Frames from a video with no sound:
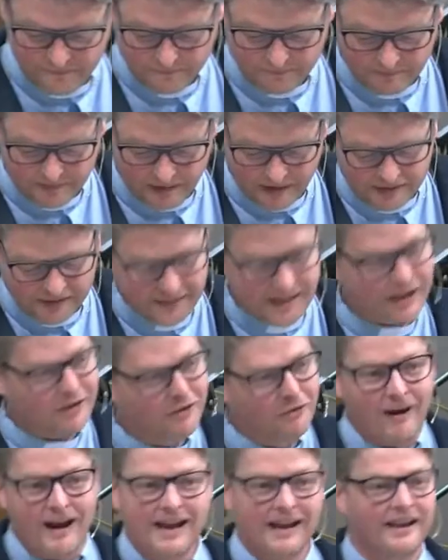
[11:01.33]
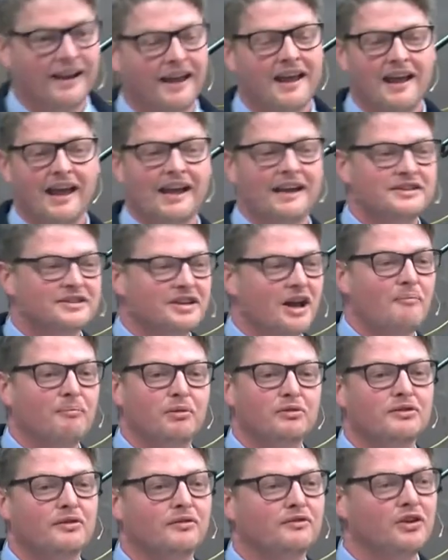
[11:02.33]
I think they're great
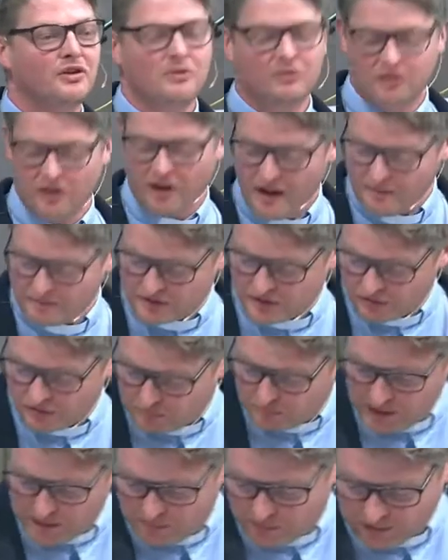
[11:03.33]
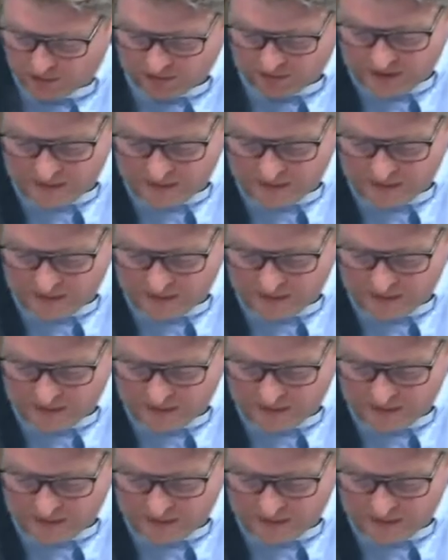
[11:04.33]
examples of two types of people, aren't they?